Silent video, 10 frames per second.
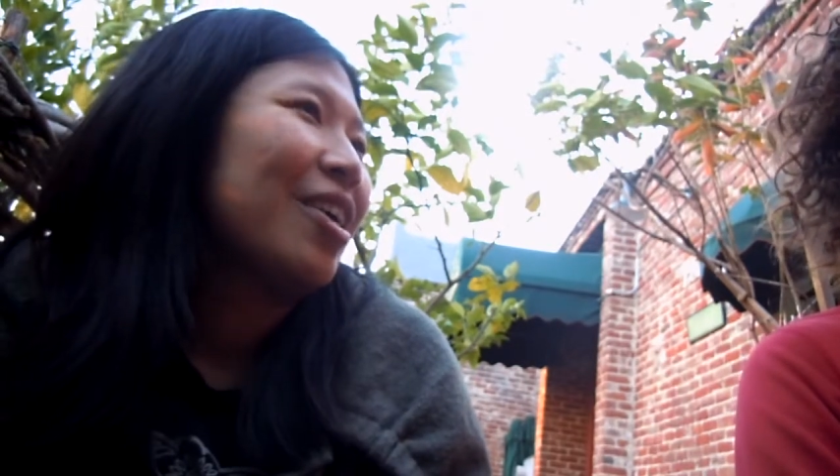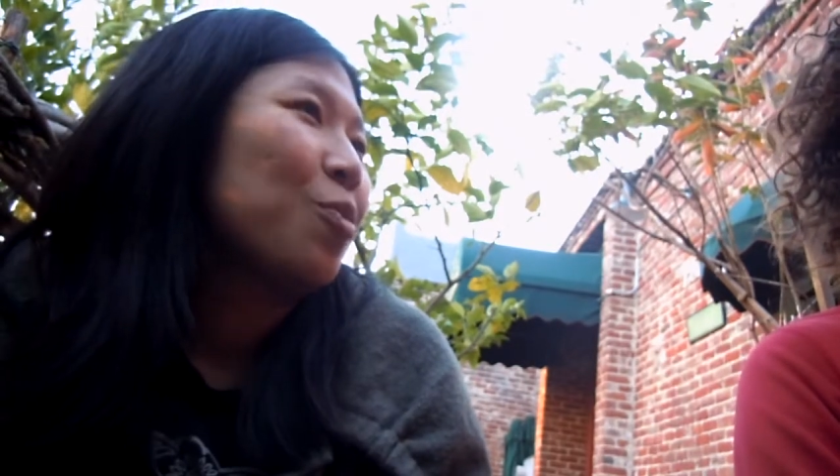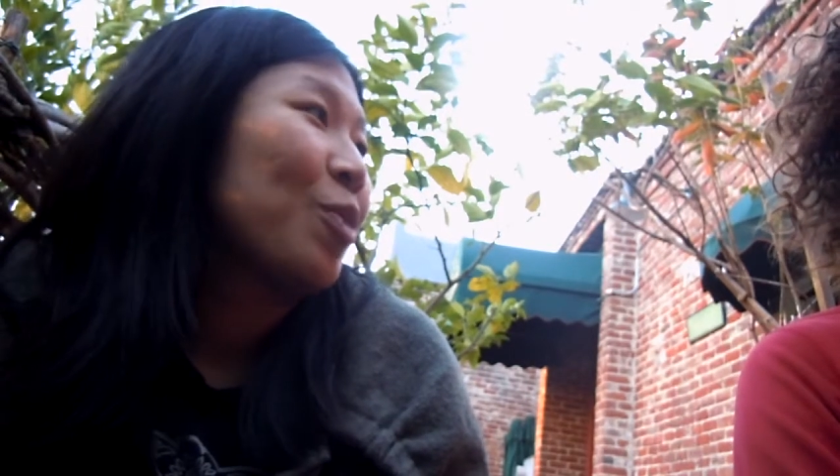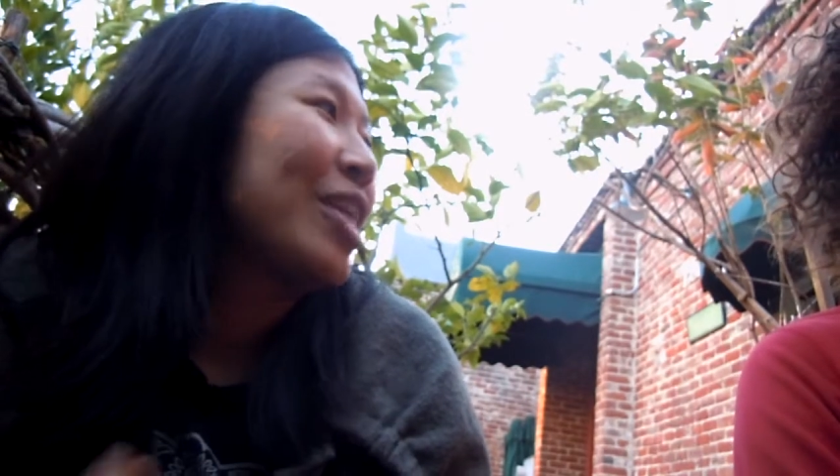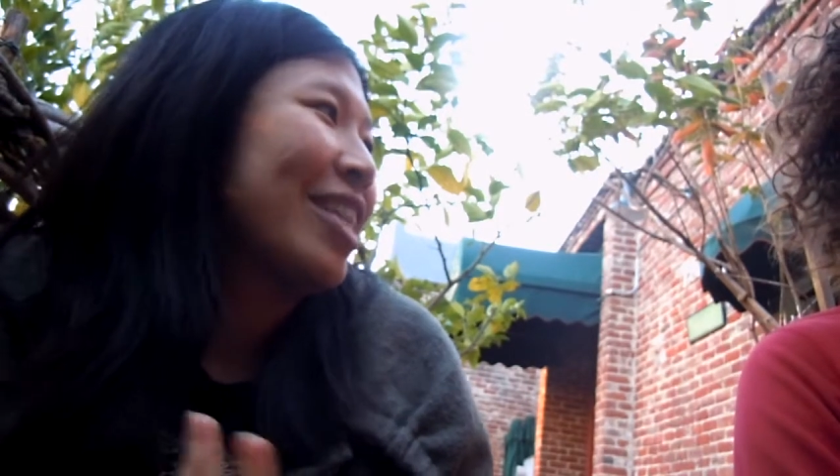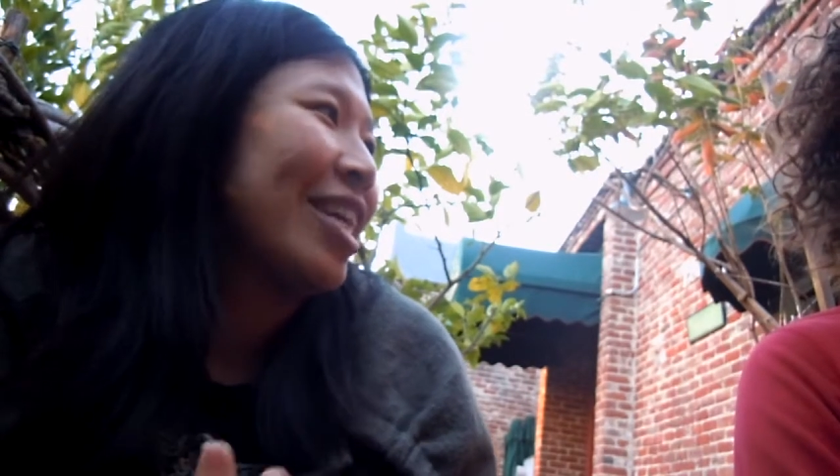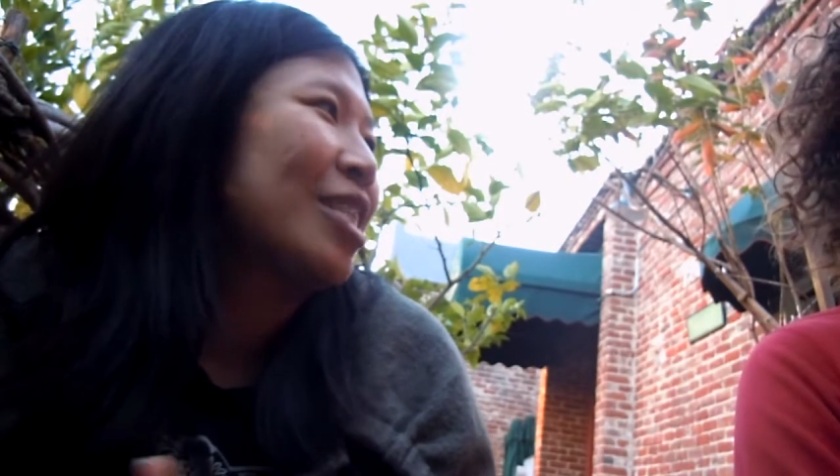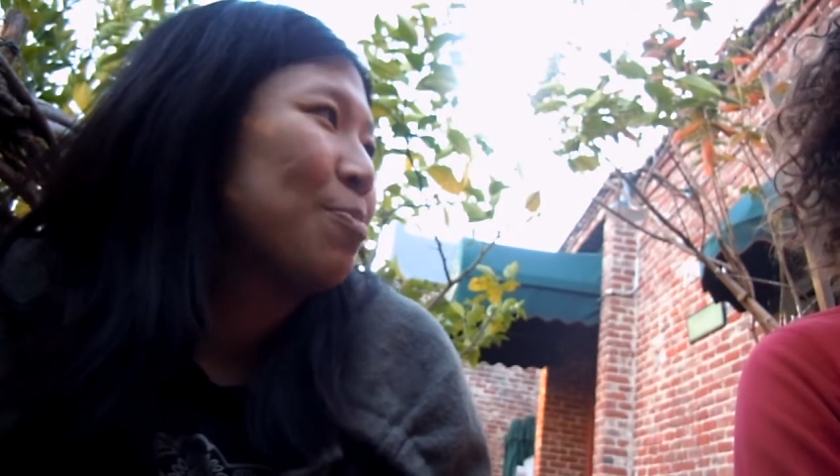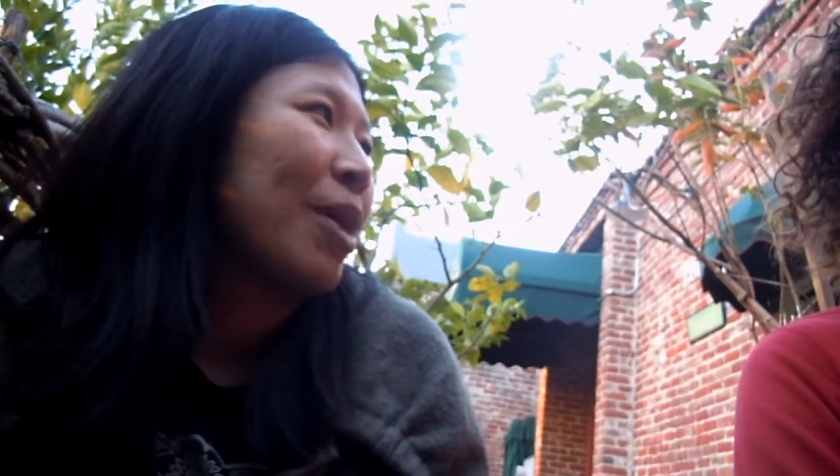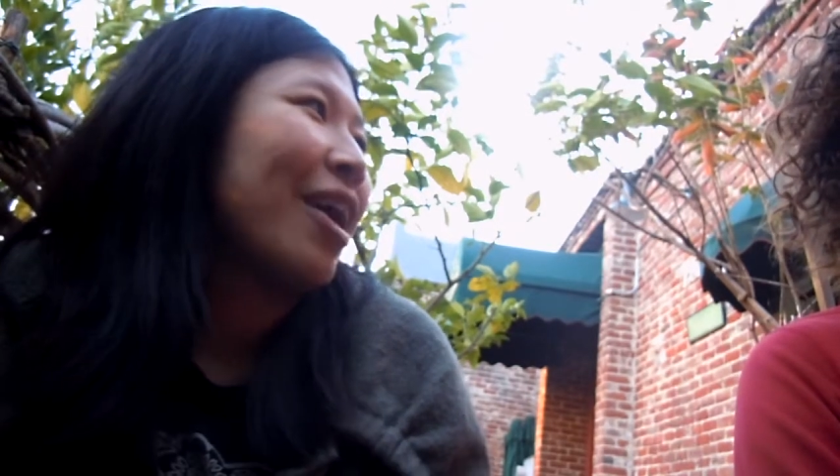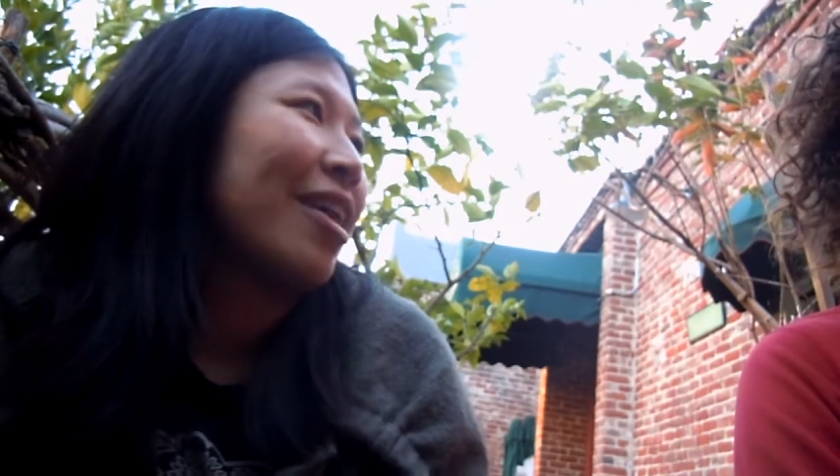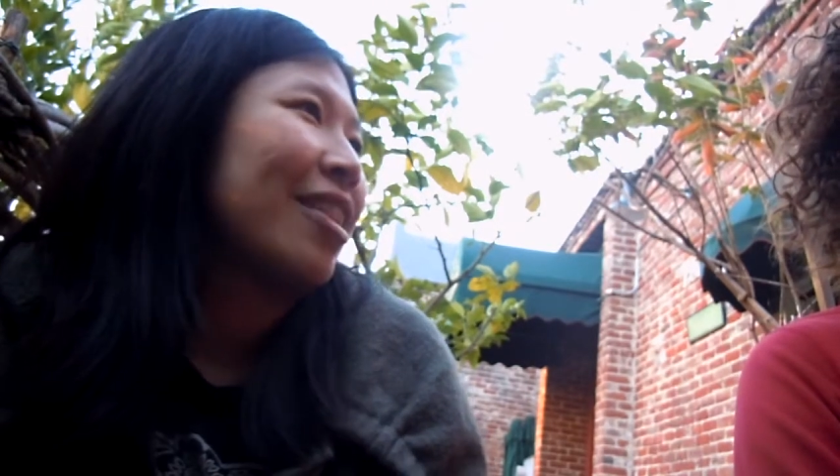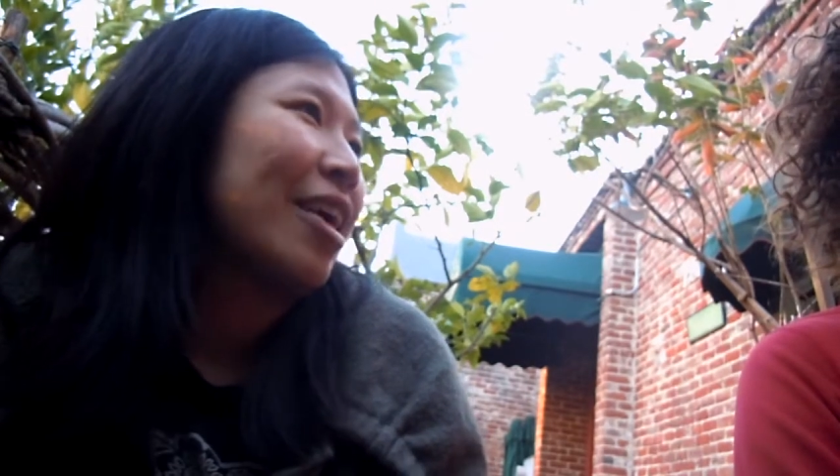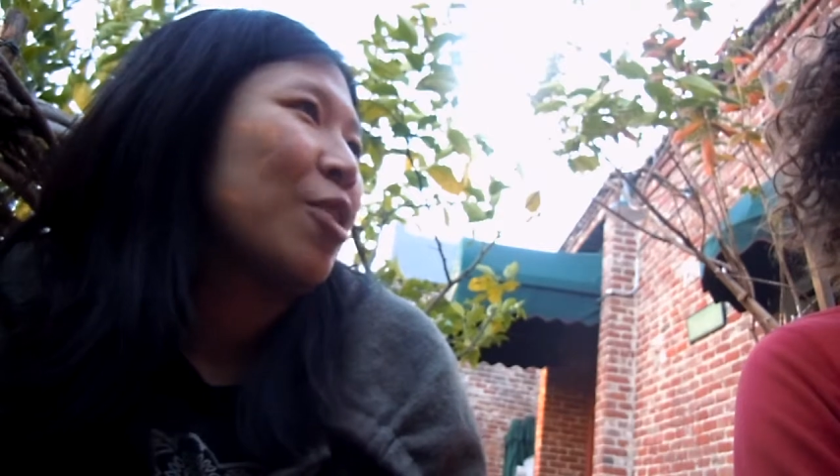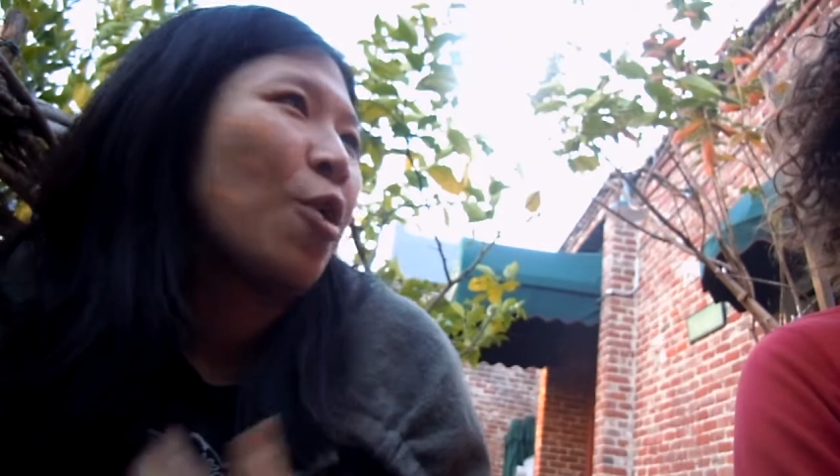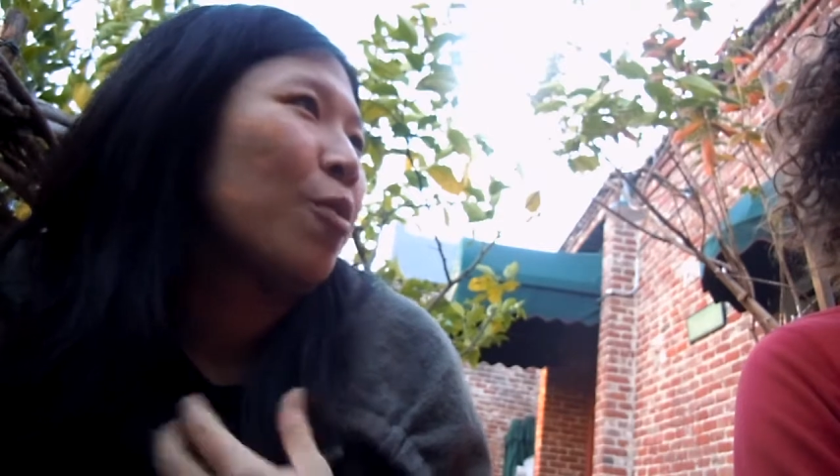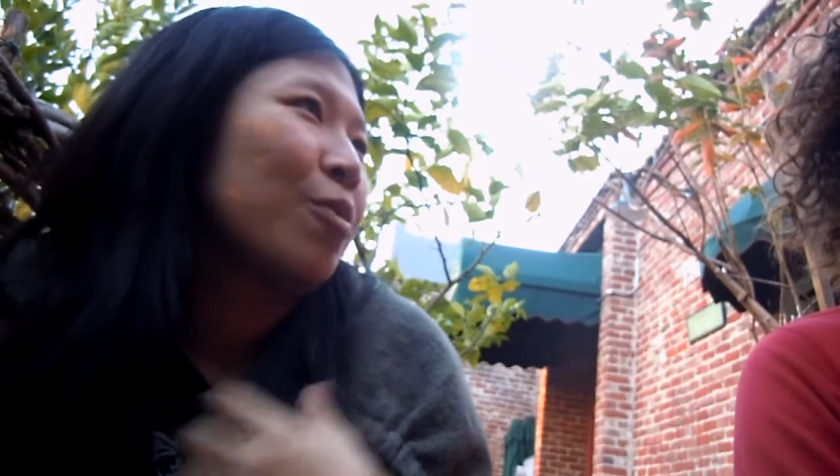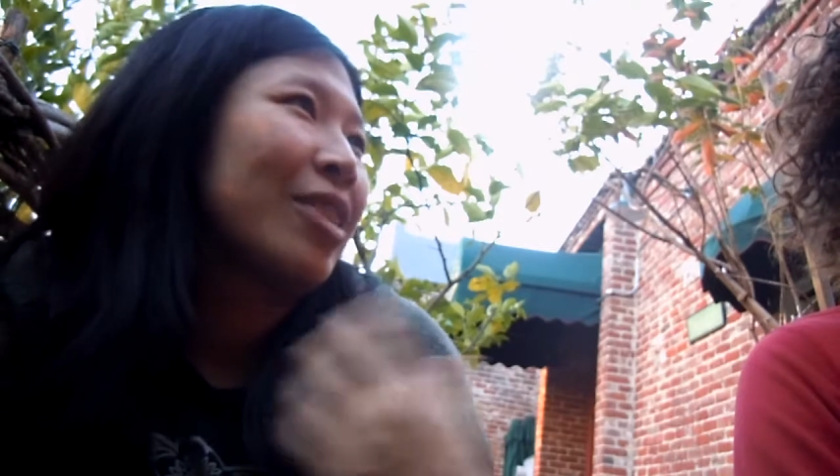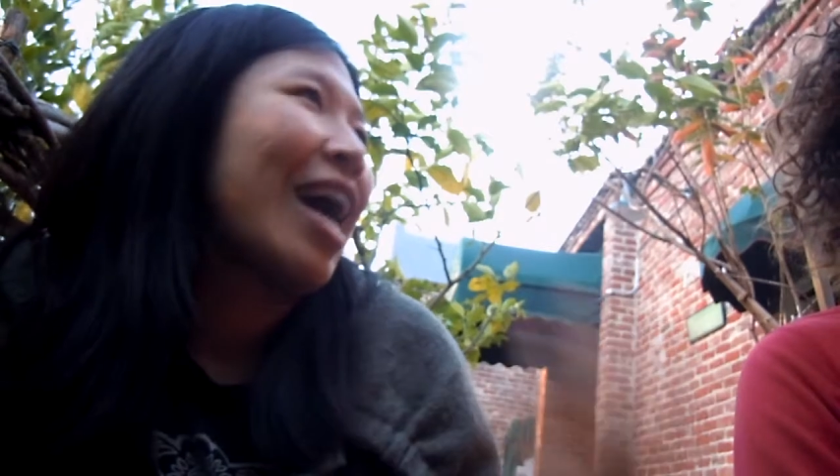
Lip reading: weakness, but they don't